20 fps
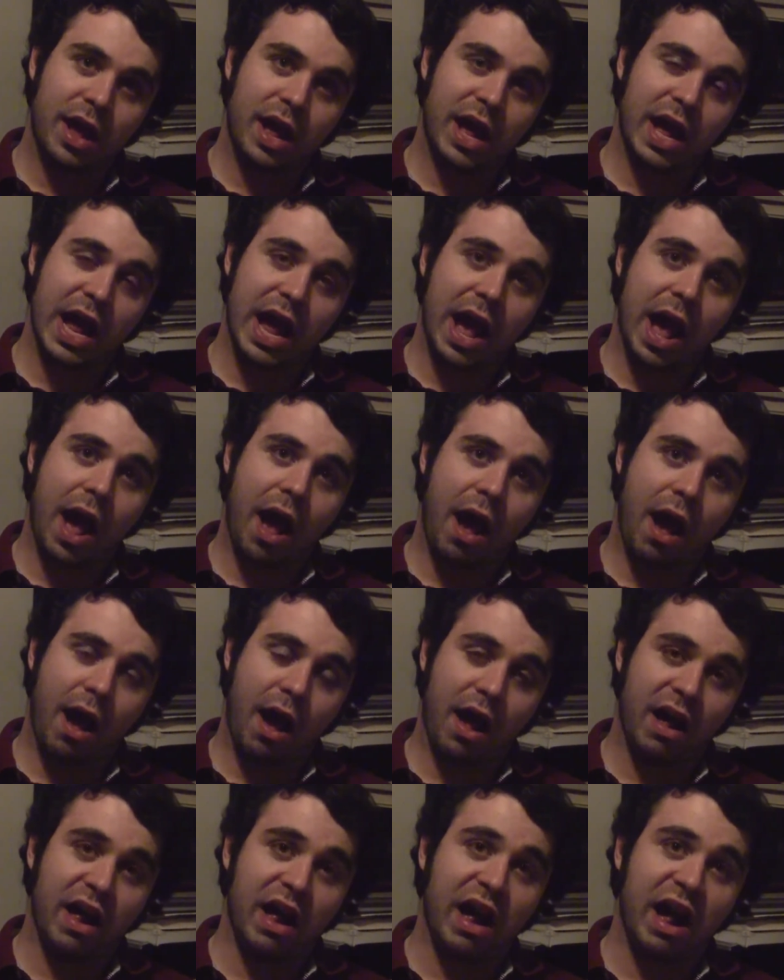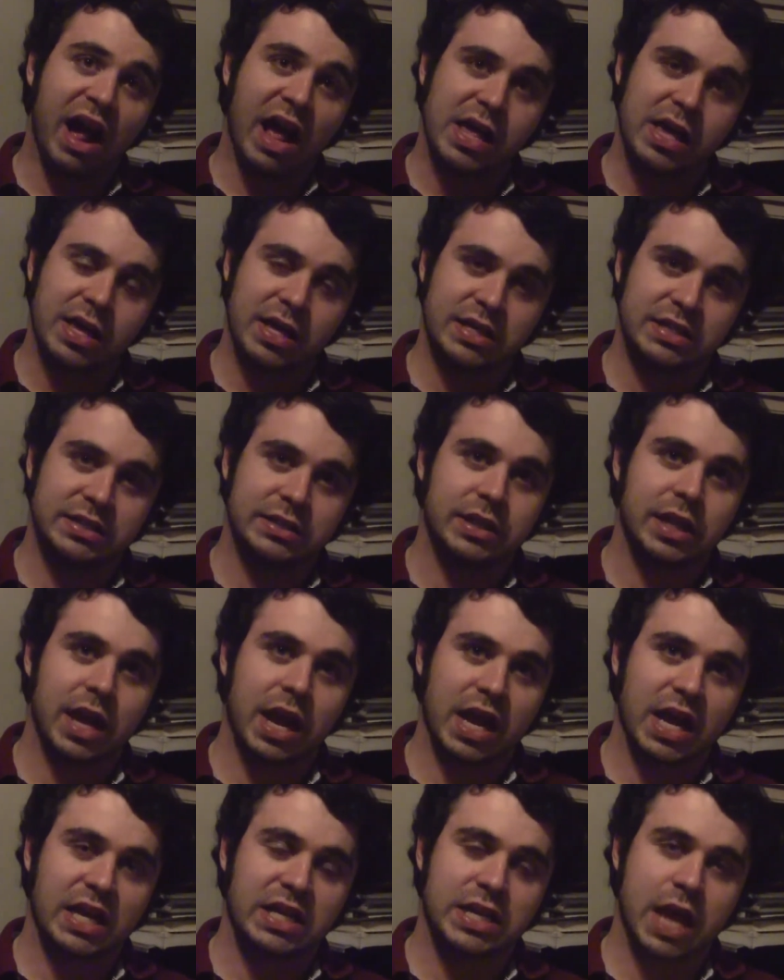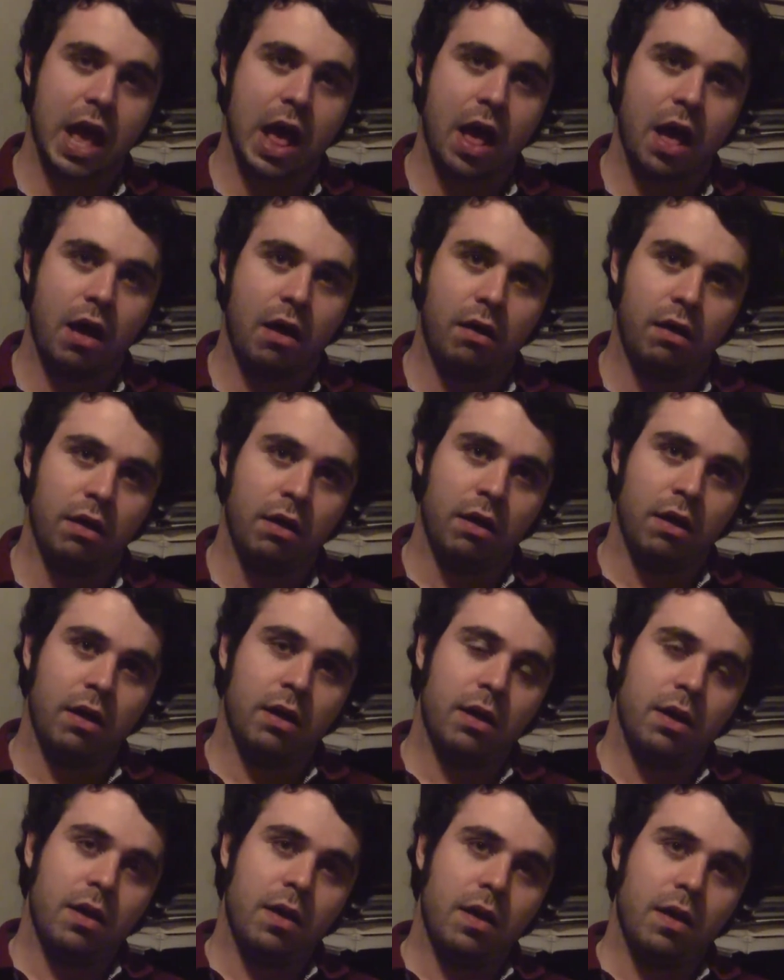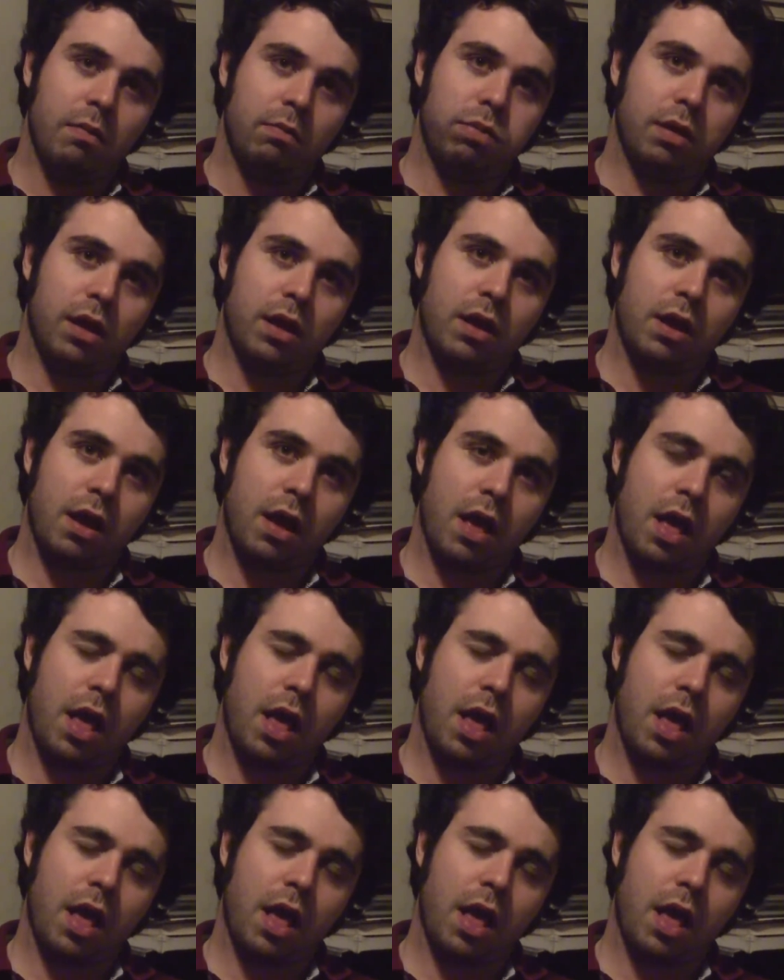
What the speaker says: I can tell, but